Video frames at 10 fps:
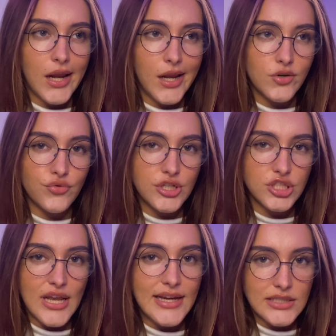it
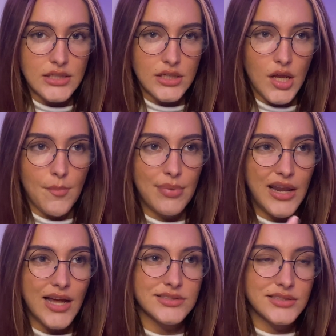rejected,
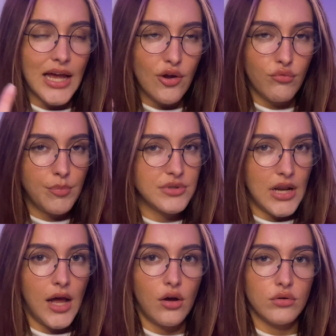plus I ripped it
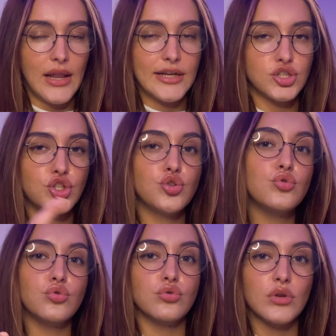out, like
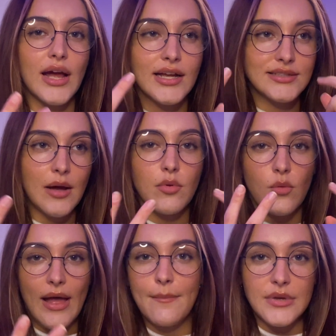a double
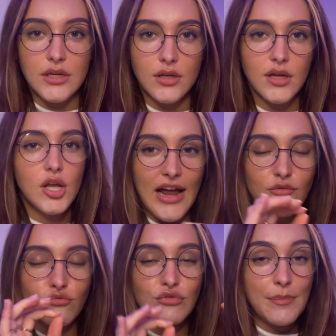whammy. I
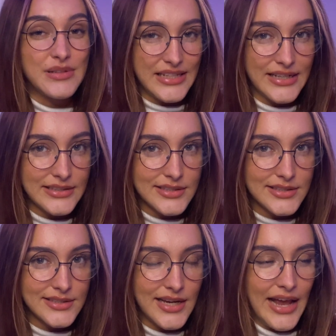ripped it
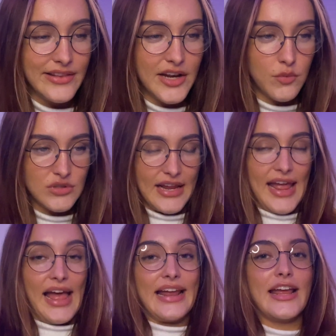and then it was like
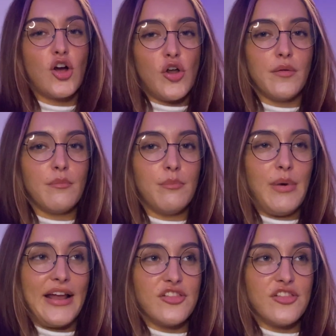hanging on by a